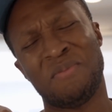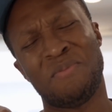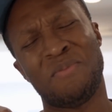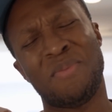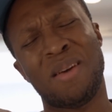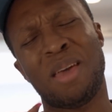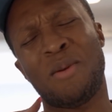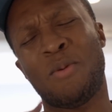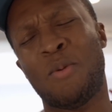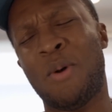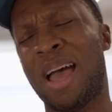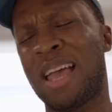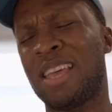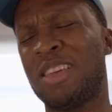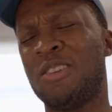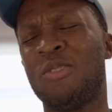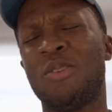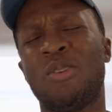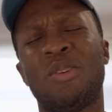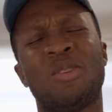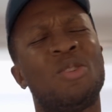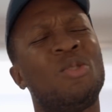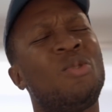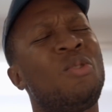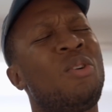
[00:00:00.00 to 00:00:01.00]
Hey, why
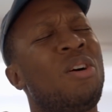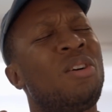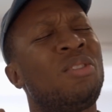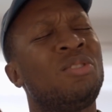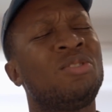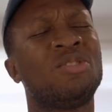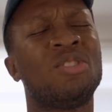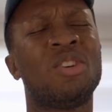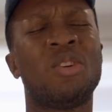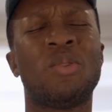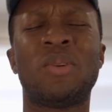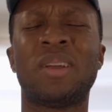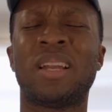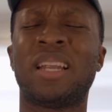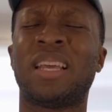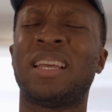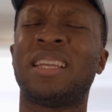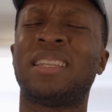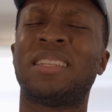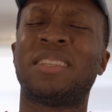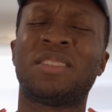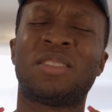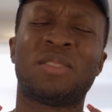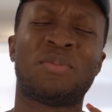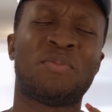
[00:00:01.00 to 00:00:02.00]
you always know where to
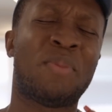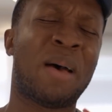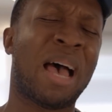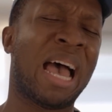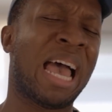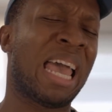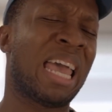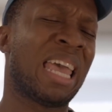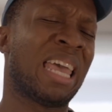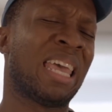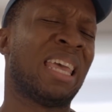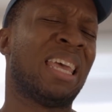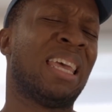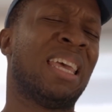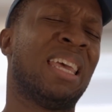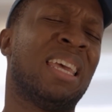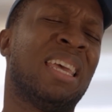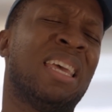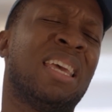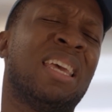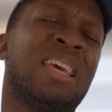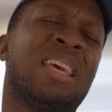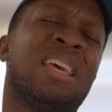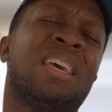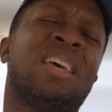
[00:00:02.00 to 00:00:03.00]
hit the spot?
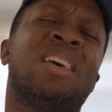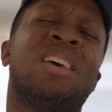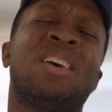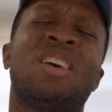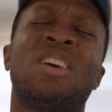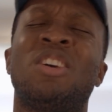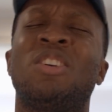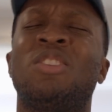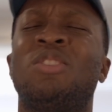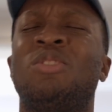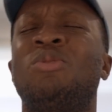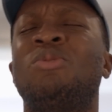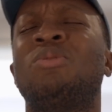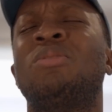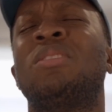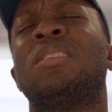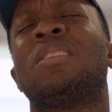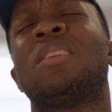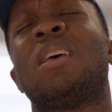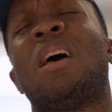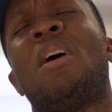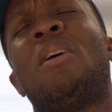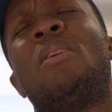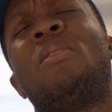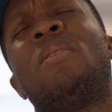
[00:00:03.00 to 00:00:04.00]
You just
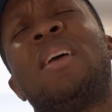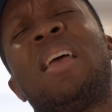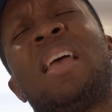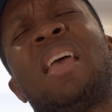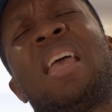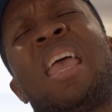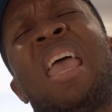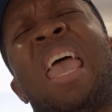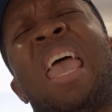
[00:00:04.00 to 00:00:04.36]
always,